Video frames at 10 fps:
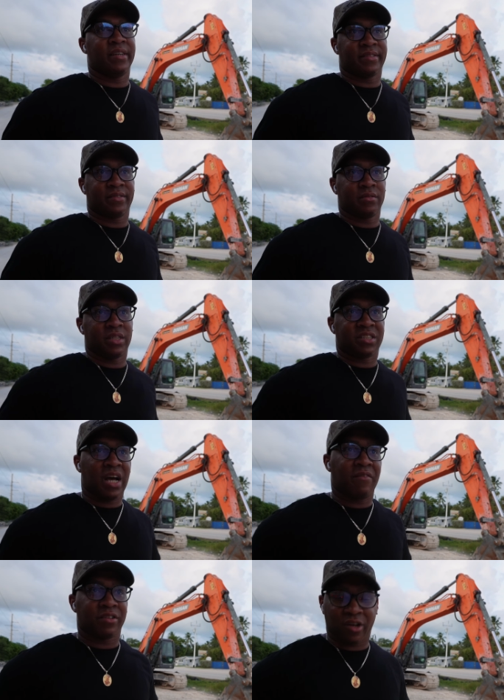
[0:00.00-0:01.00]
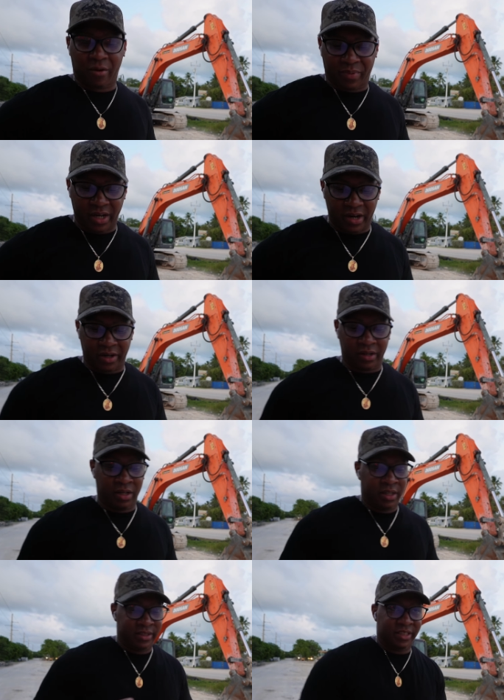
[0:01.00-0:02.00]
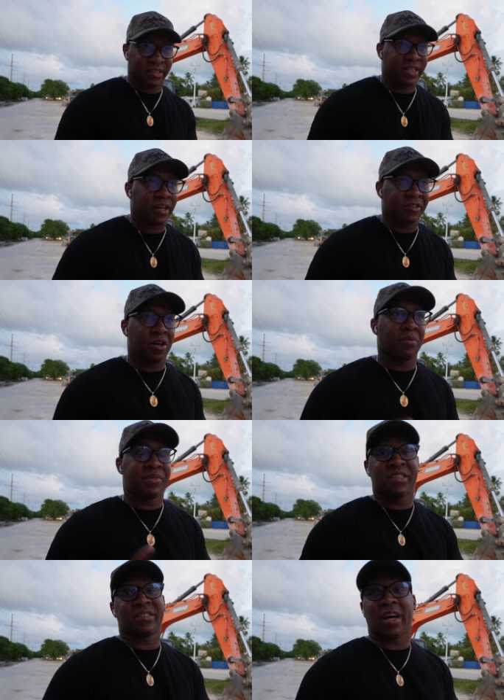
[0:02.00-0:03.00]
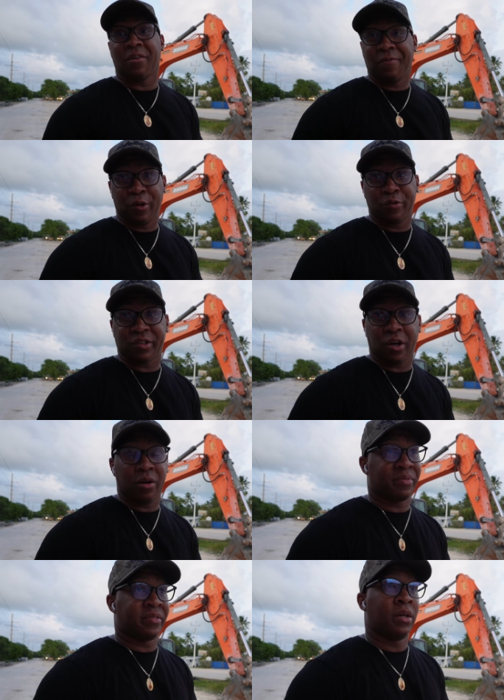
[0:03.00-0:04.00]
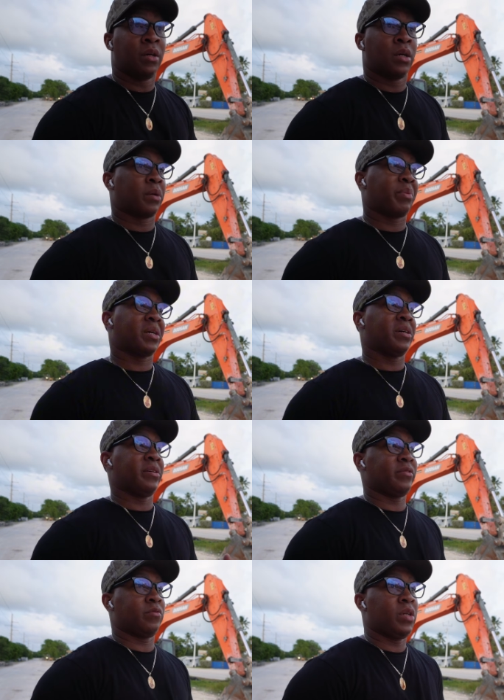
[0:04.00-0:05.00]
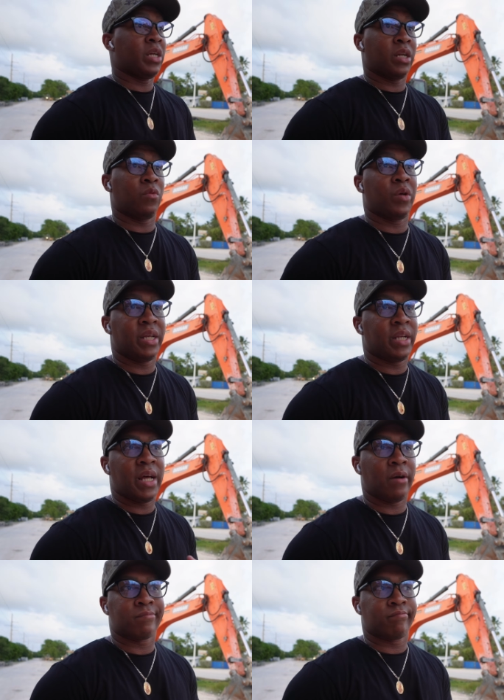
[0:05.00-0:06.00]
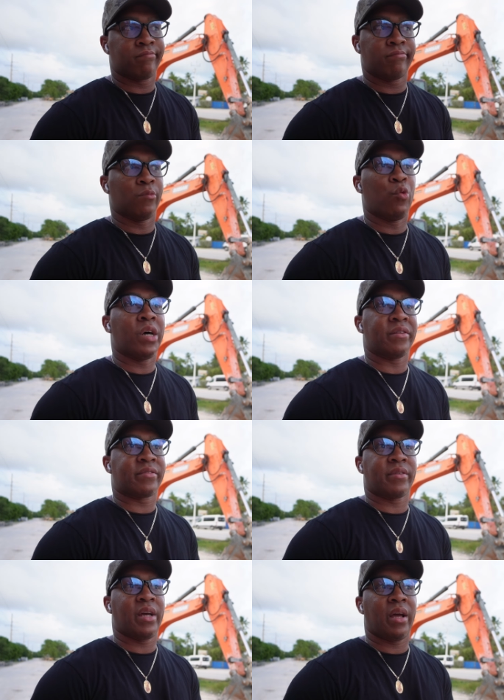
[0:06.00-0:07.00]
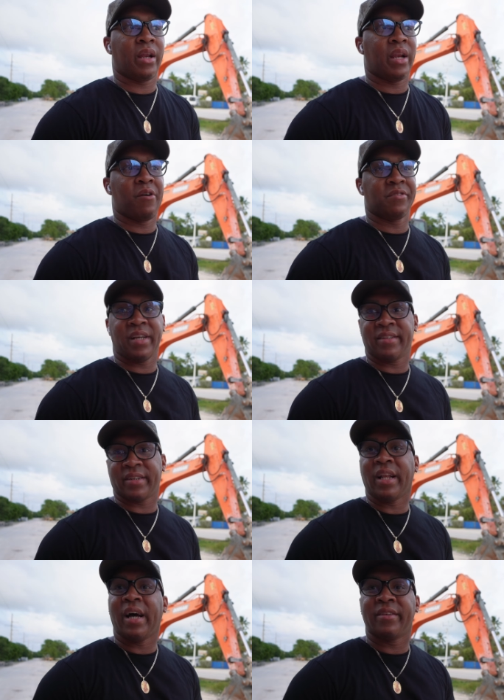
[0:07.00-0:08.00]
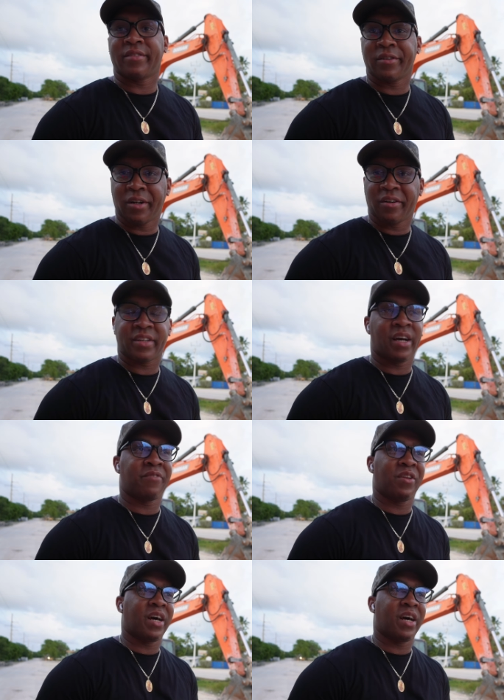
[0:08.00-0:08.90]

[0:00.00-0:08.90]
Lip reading: Is they should have a tarping area. Teach us how to tarp. Teach us how to fold tarps, because we did that once, and that was as a class. So you know what I'm saying?